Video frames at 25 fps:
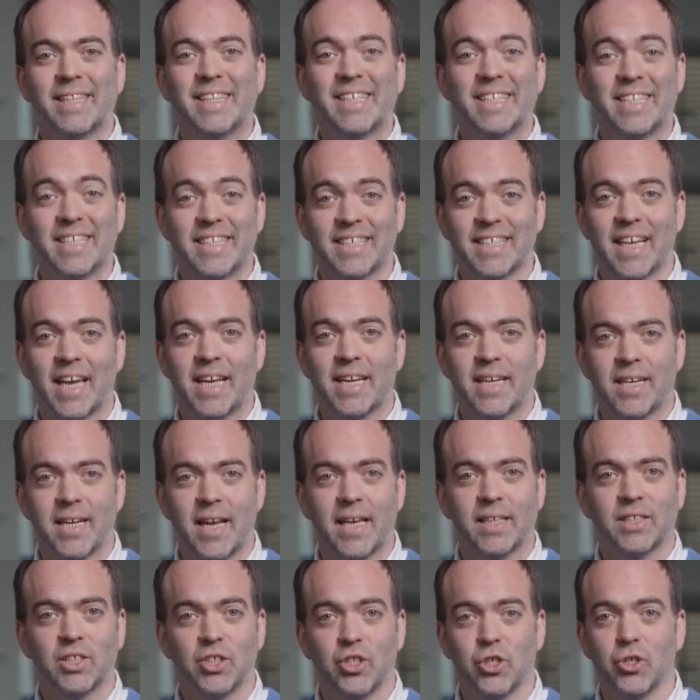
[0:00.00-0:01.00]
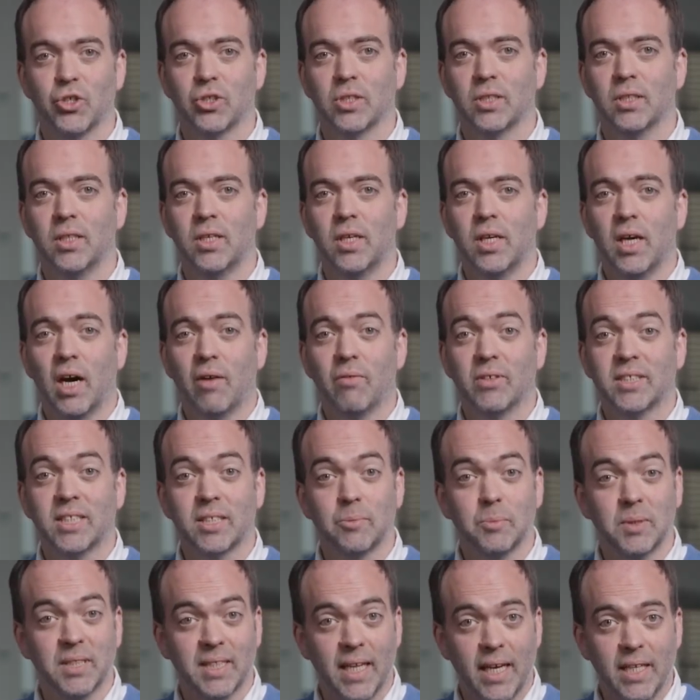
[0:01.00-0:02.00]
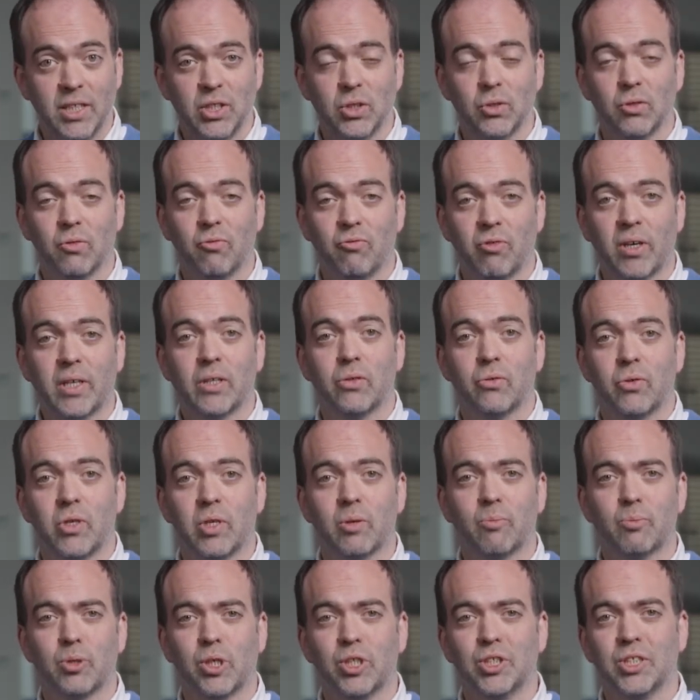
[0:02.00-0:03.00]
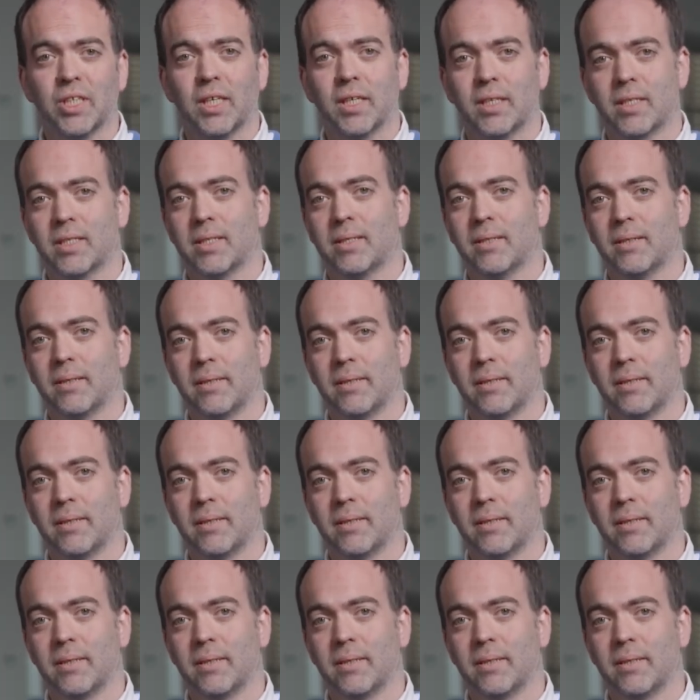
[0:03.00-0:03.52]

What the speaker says: in the design and execution of a substantial final year project.